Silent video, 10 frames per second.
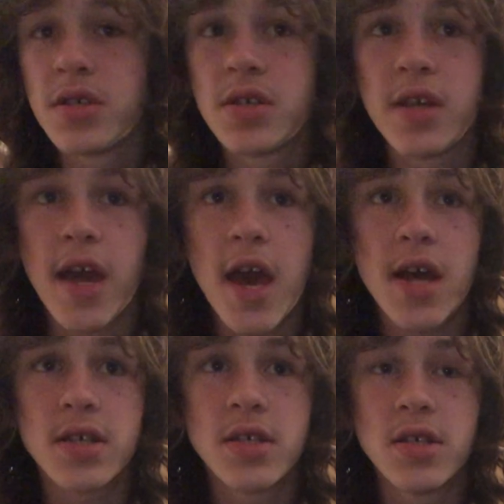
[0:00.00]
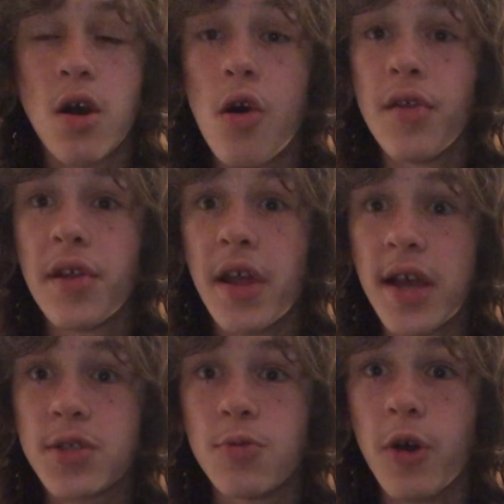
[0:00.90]
Yeah, see y'all in the
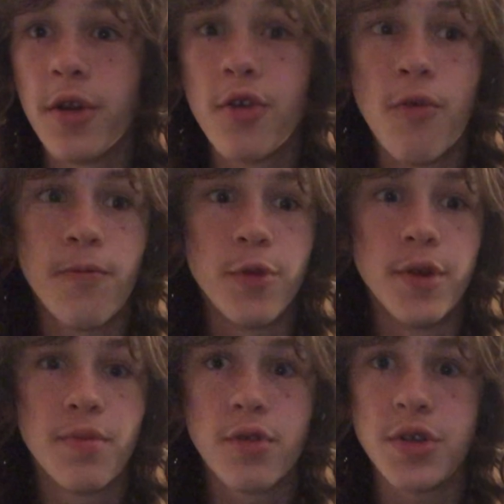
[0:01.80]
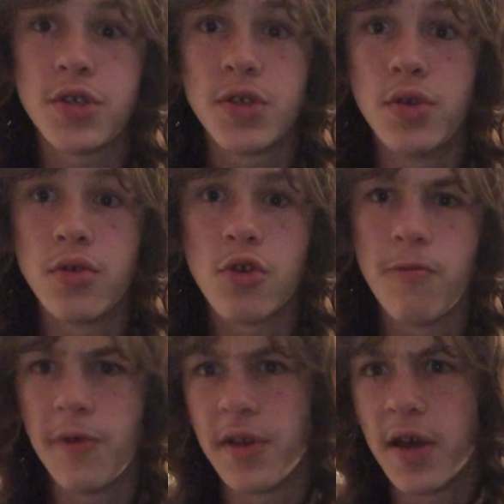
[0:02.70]
next one, hopefully pretty soon.
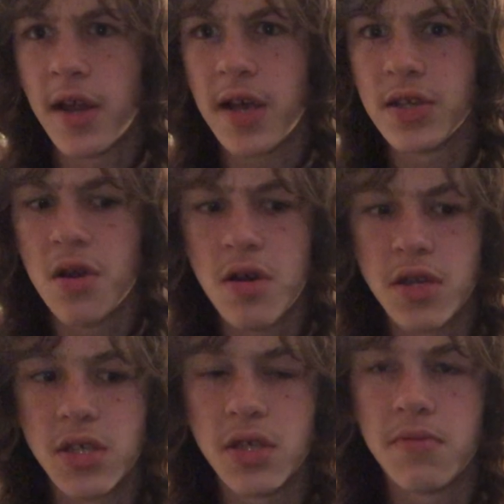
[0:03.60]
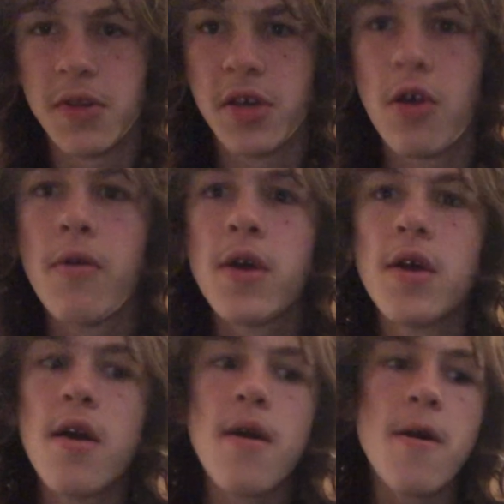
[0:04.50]
Hopefully not as long as this video.
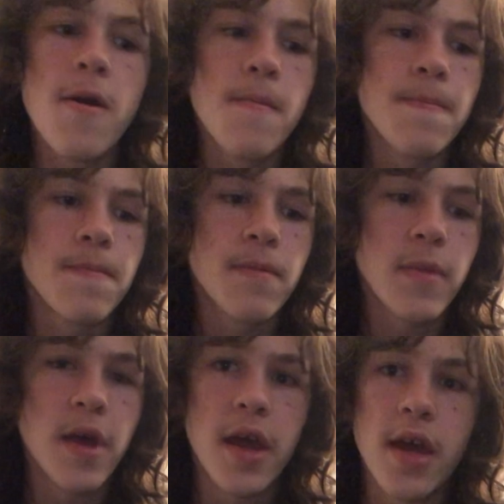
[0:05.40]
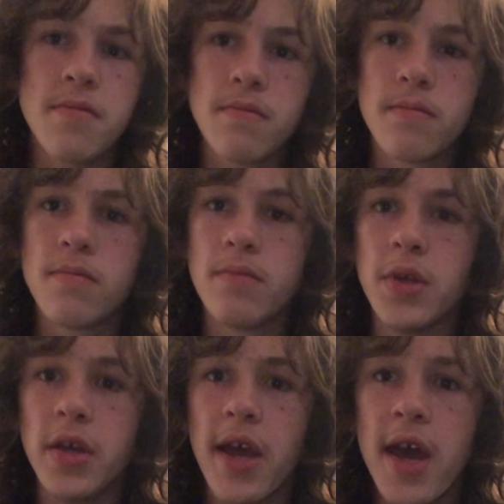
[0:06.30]
And
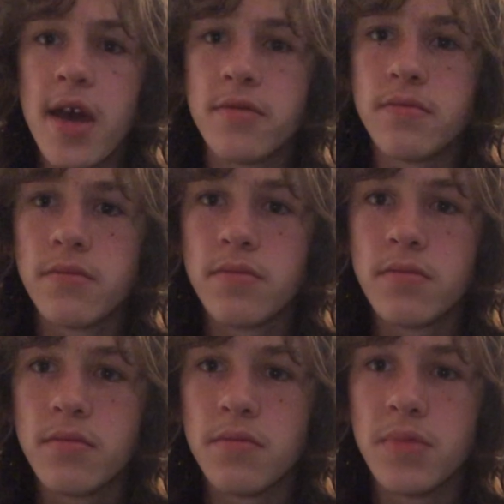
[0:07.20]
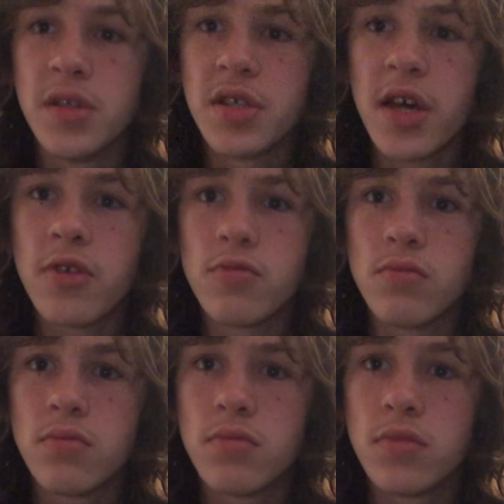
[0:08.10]
yeah, peace out.
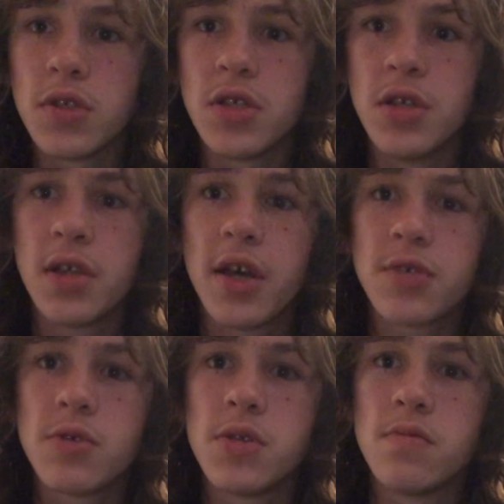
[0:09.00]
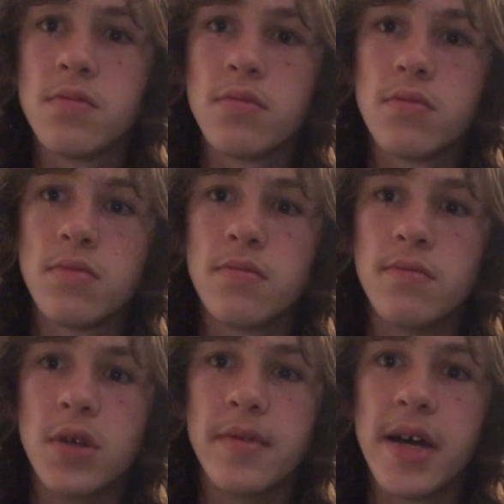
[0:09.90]
See you in the next one.
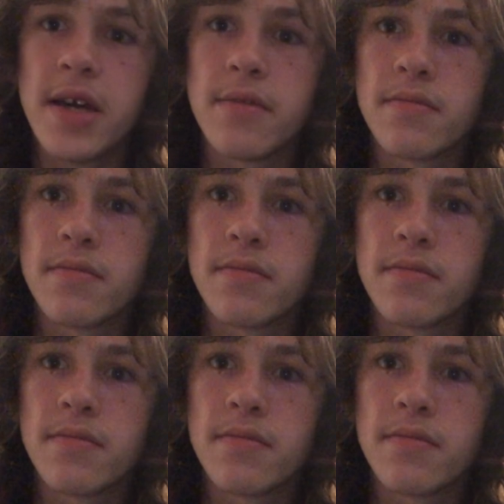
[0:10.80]
Bye-bye.